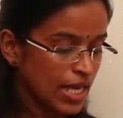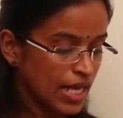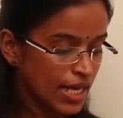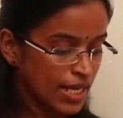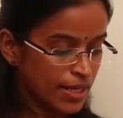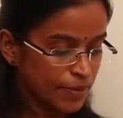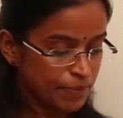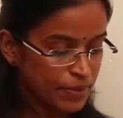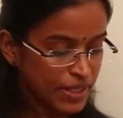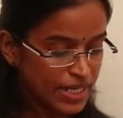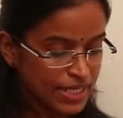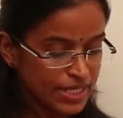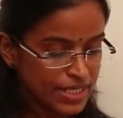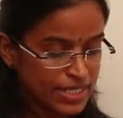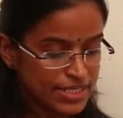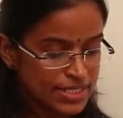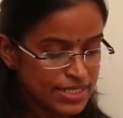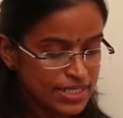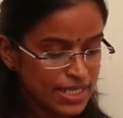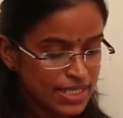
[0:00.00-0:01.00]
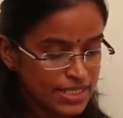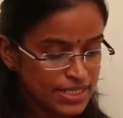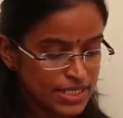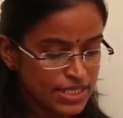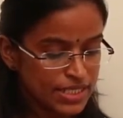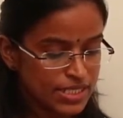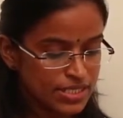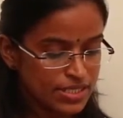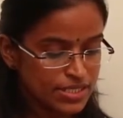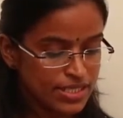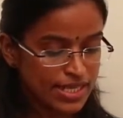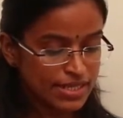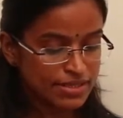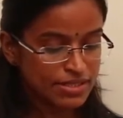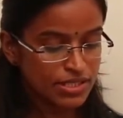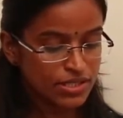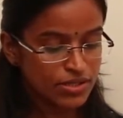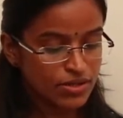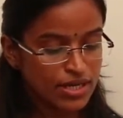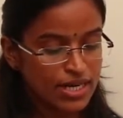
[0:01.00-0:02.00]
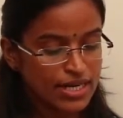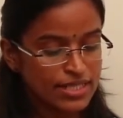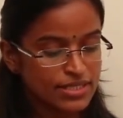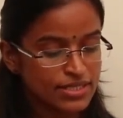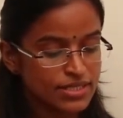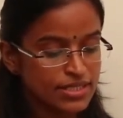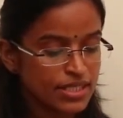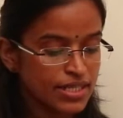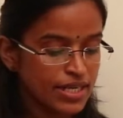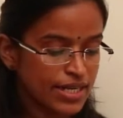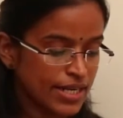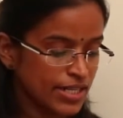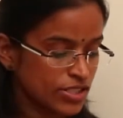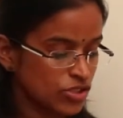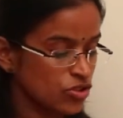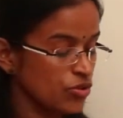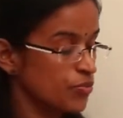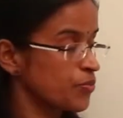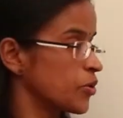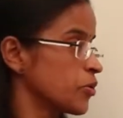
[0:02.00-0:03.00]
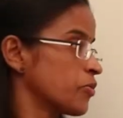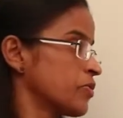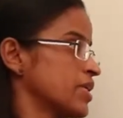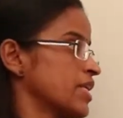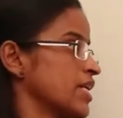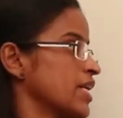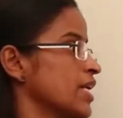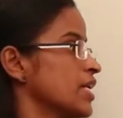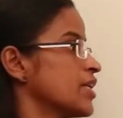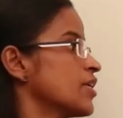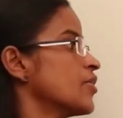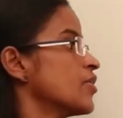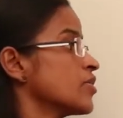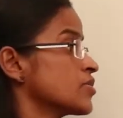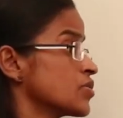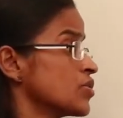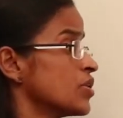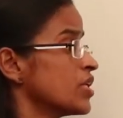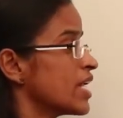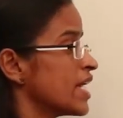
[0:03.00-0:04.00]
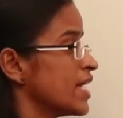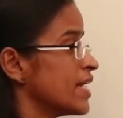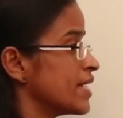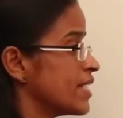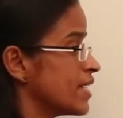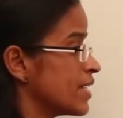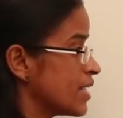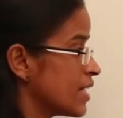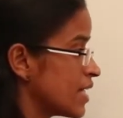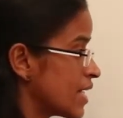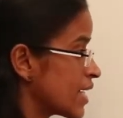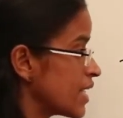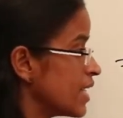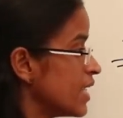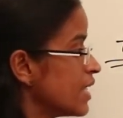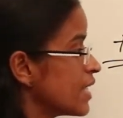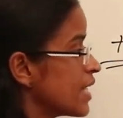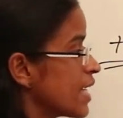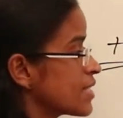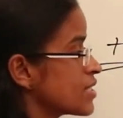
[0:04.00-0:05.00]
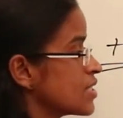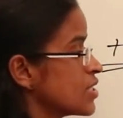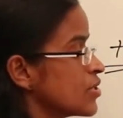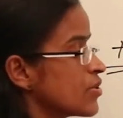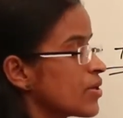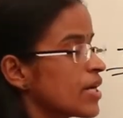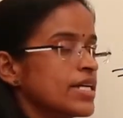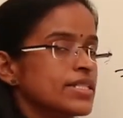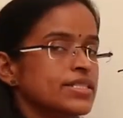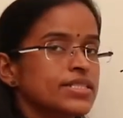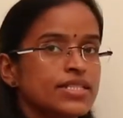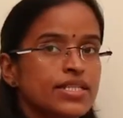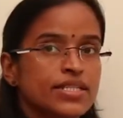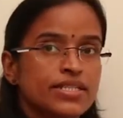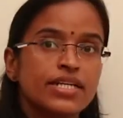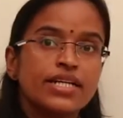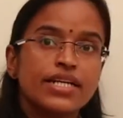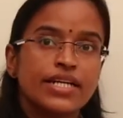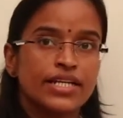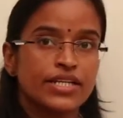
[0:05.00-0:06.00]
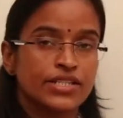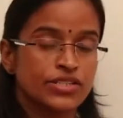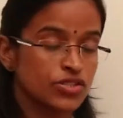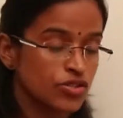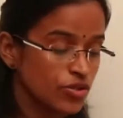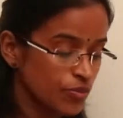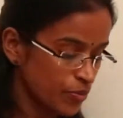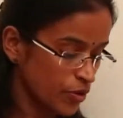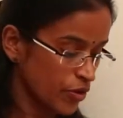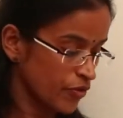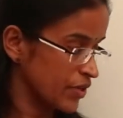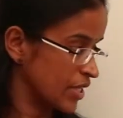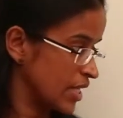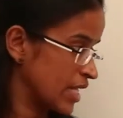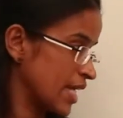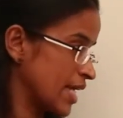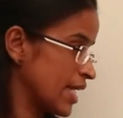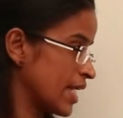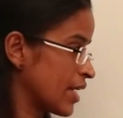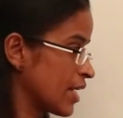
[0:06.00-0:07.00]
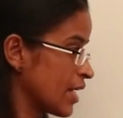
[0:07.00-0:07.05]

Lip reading: And B tells that it takes into consider reduction of poverty. It does not directly takes into consider the reduction of poverty.